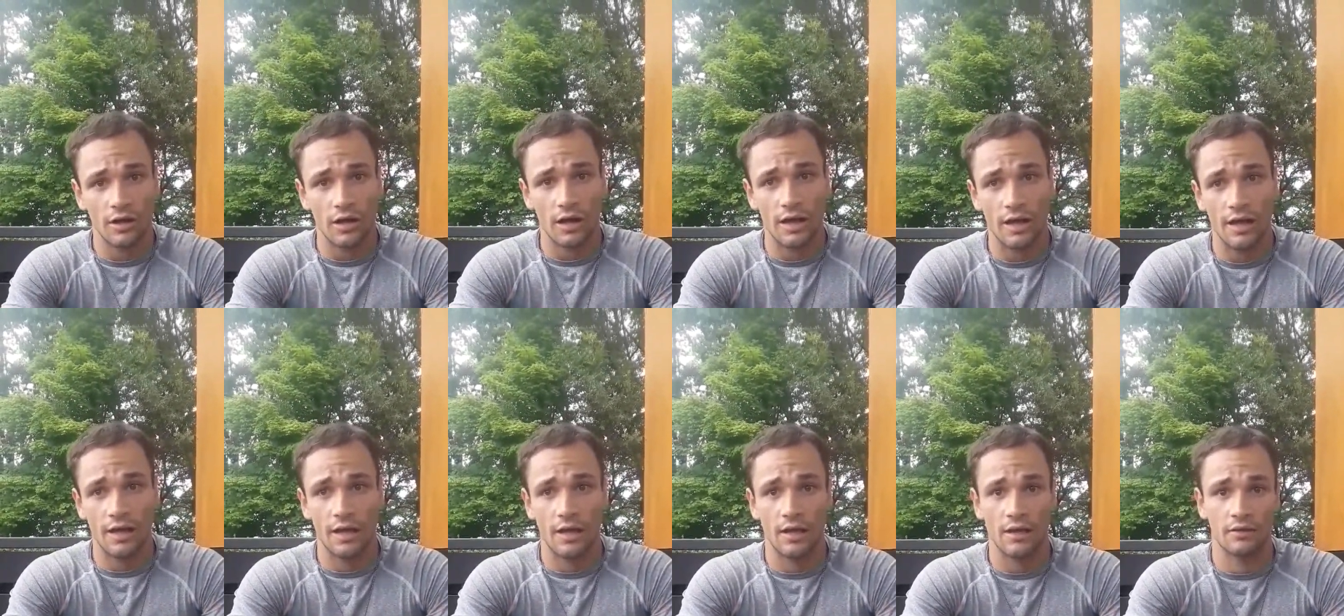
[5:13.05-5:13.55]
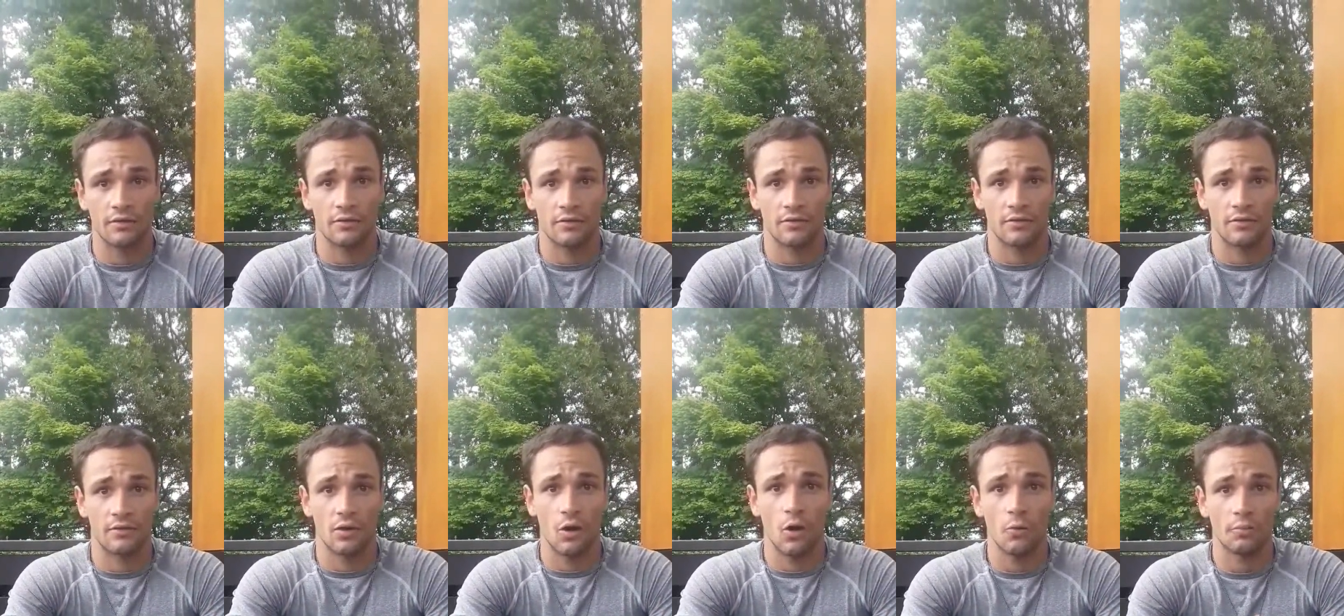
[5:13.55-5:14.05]
and
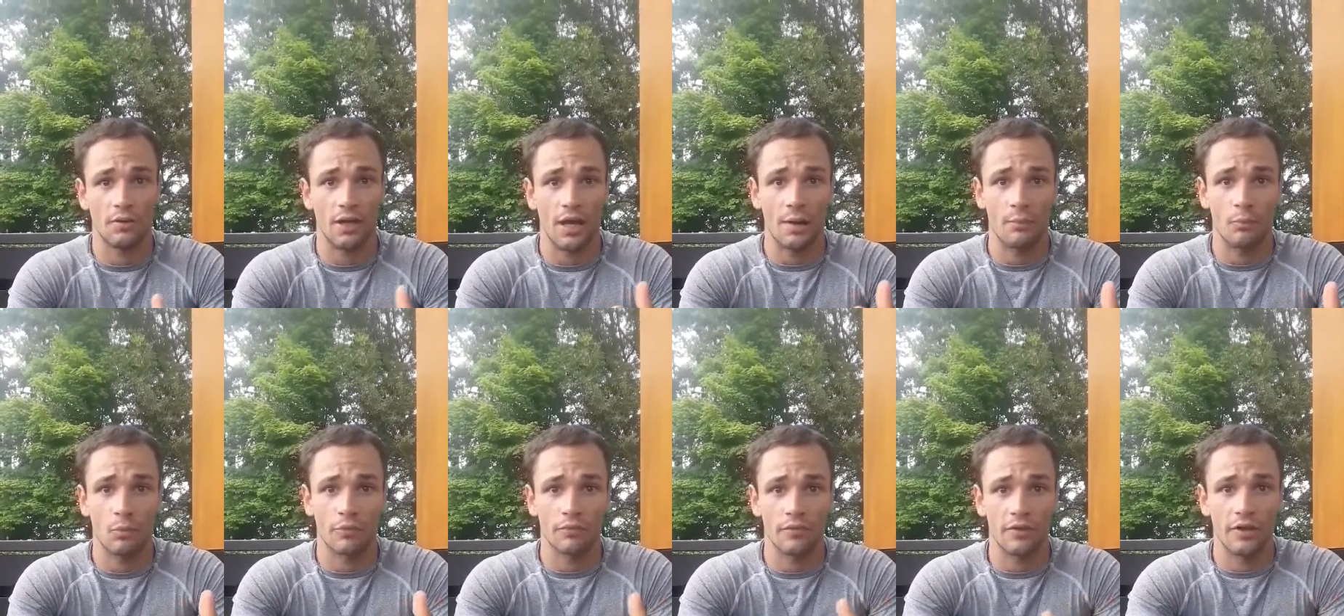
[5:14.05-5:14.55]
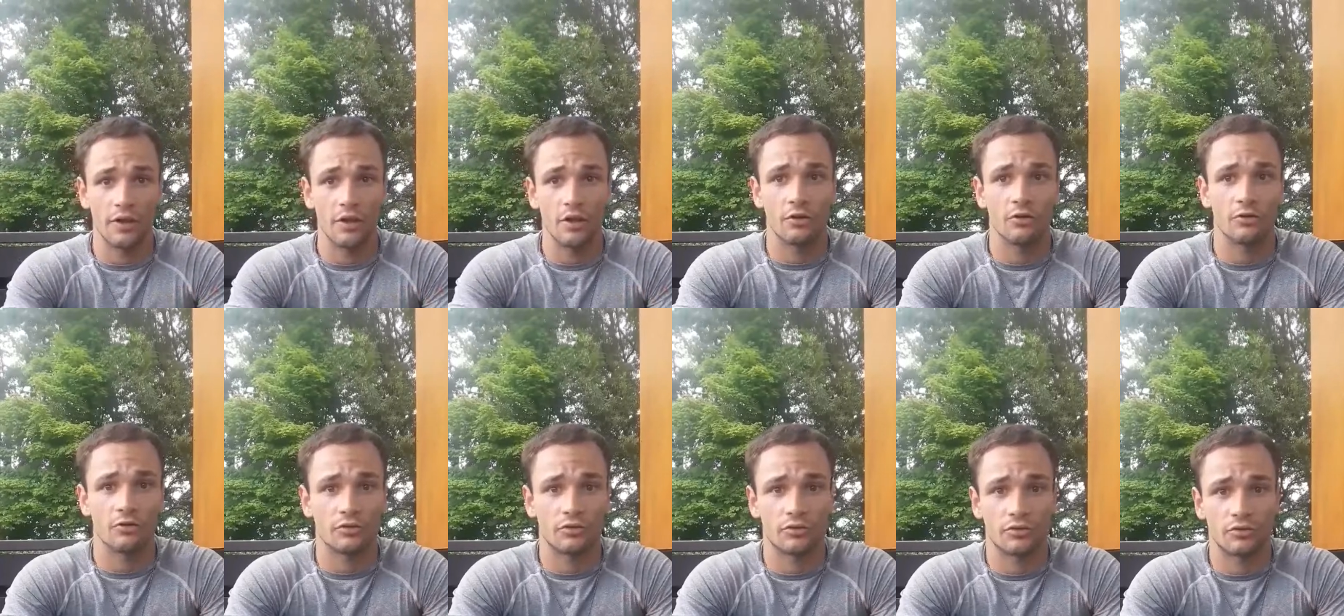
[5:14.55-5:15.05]
hope to have more
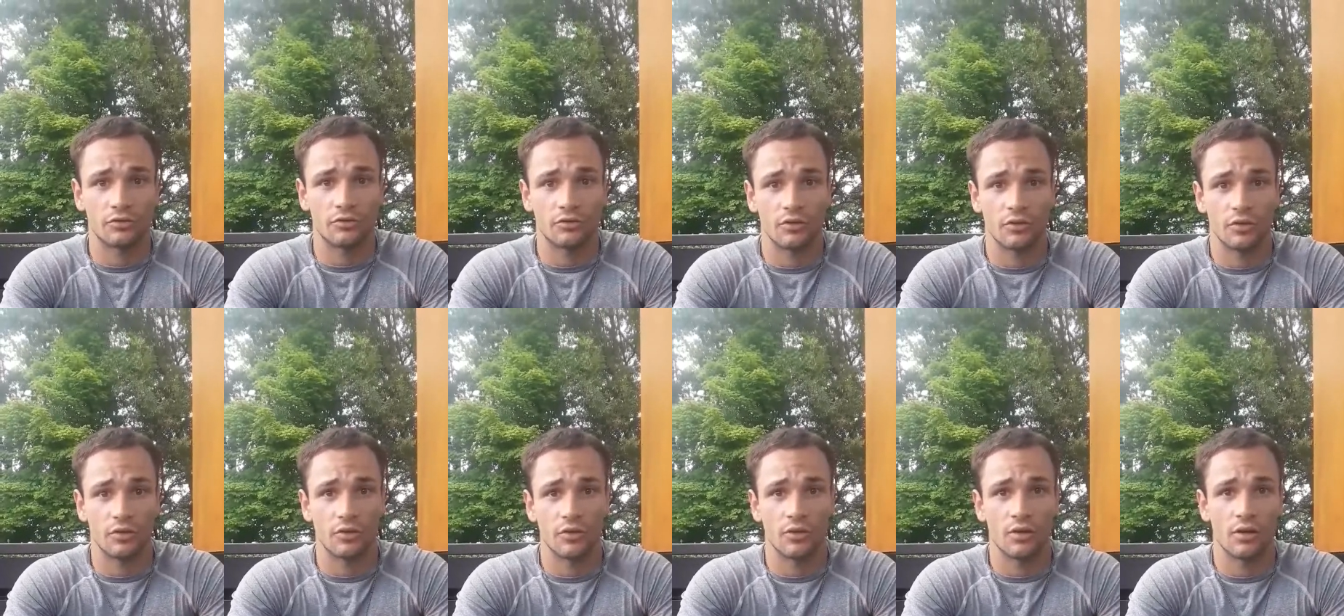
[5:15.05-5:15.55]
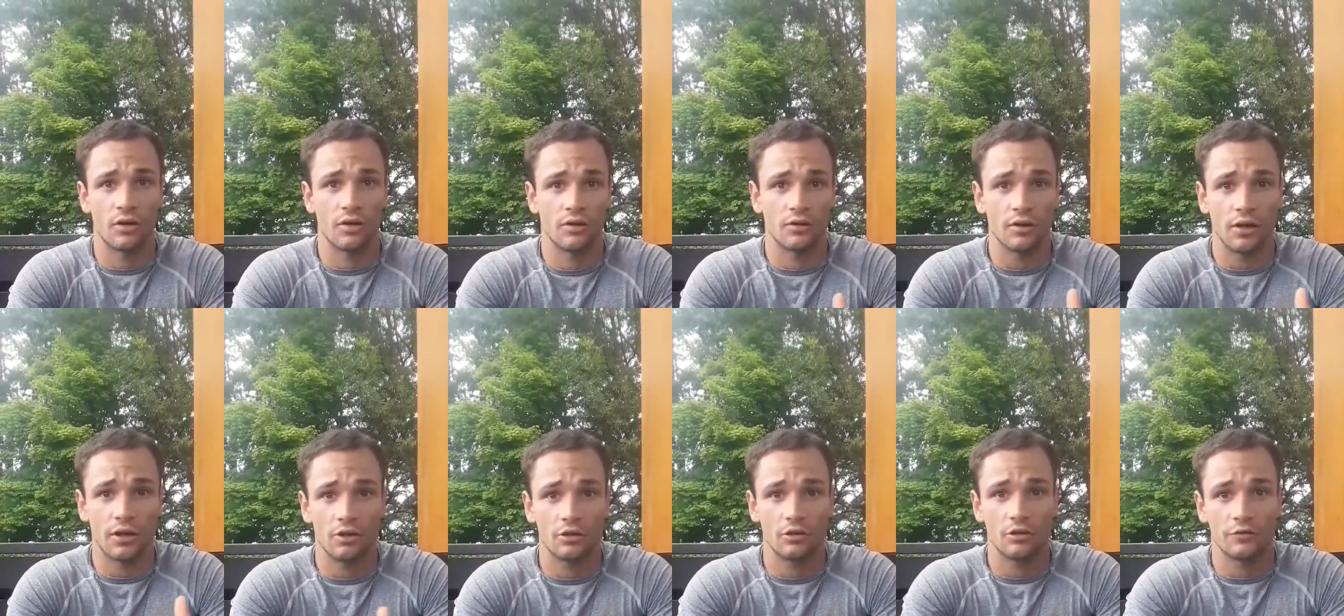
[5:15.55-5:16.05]
videos uh,
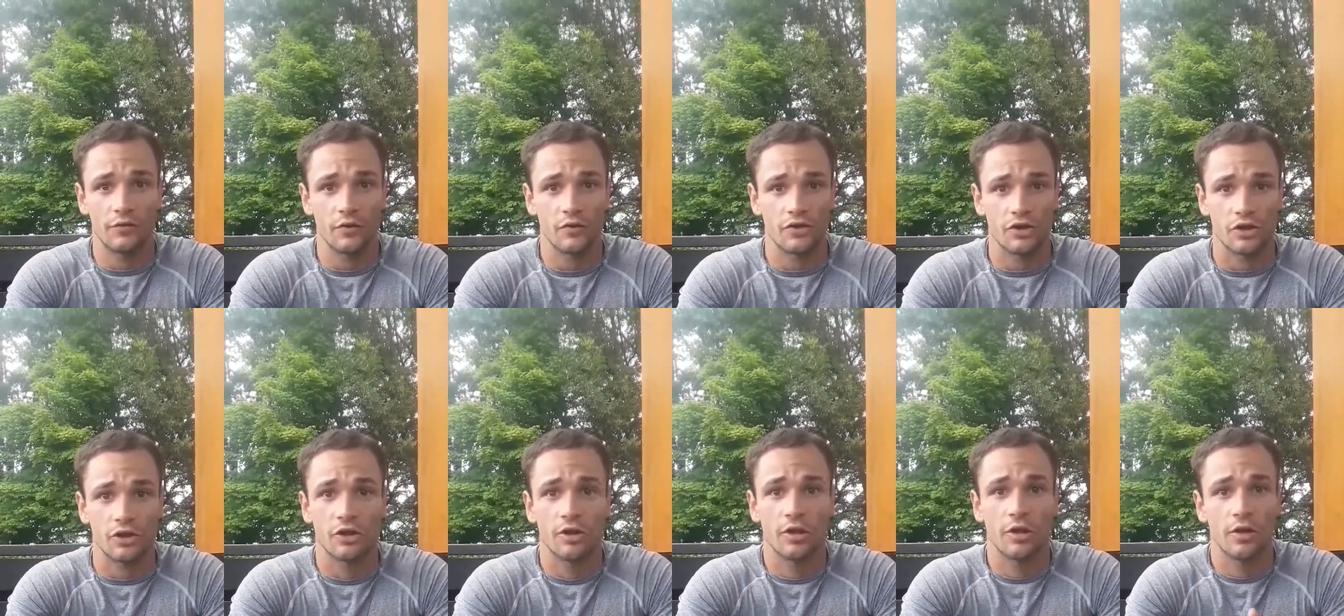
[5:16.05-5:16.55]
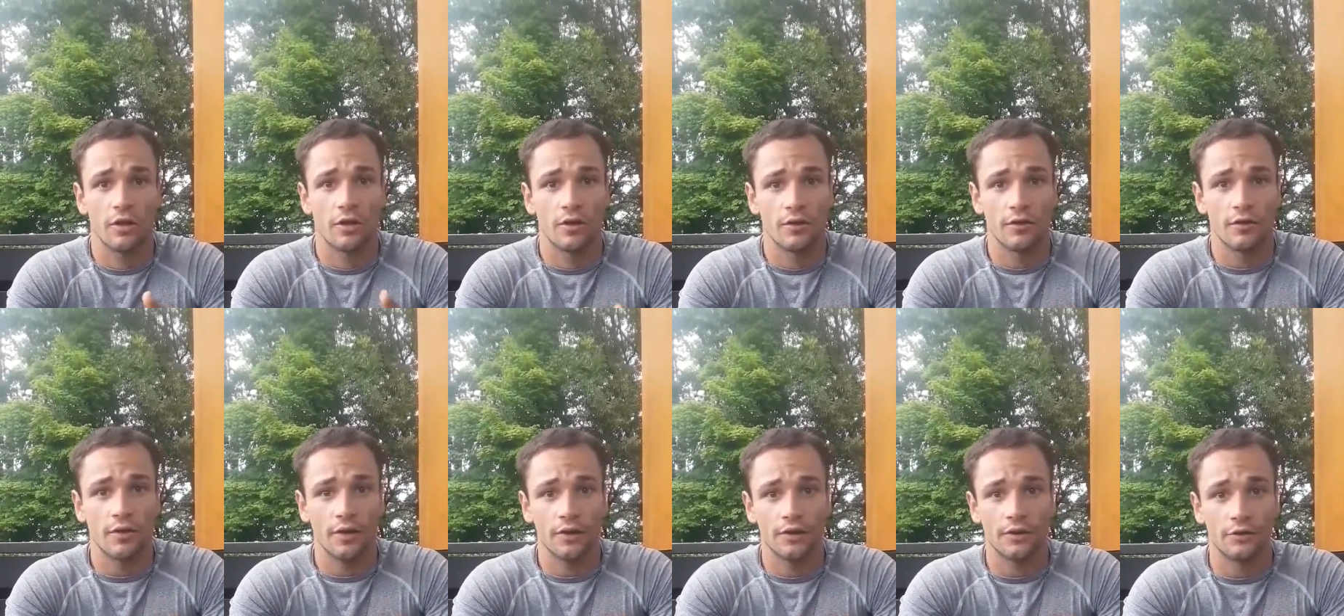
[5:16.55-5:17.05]
later in the future.
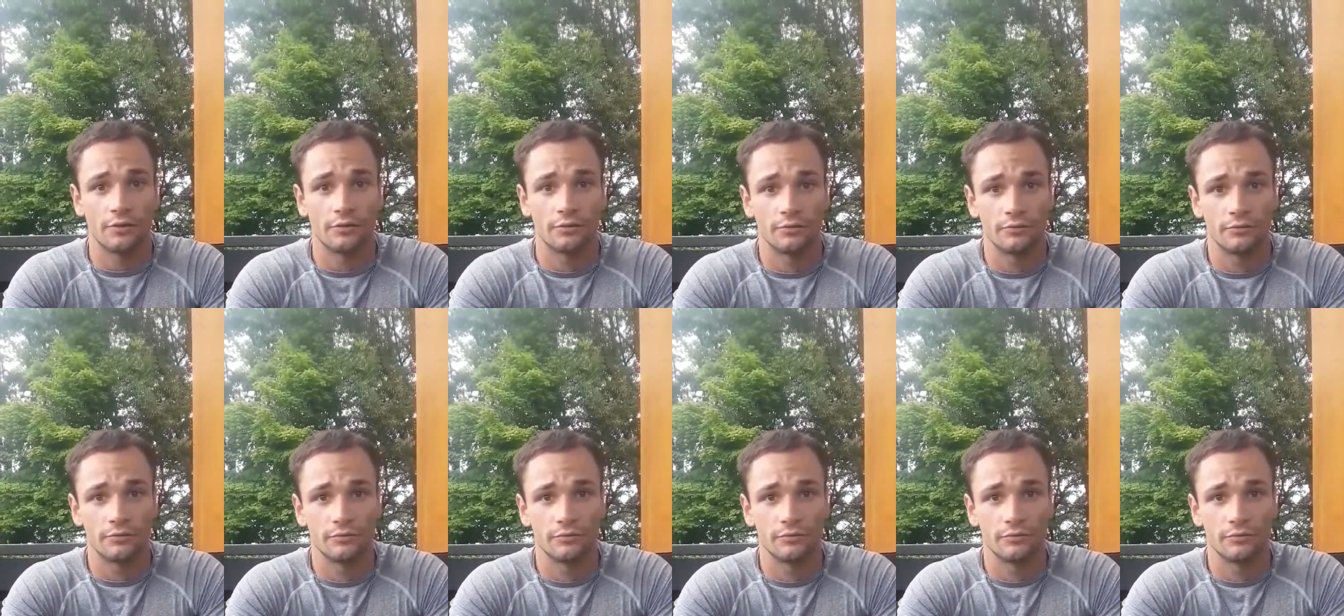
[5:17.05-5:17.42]
Thank you.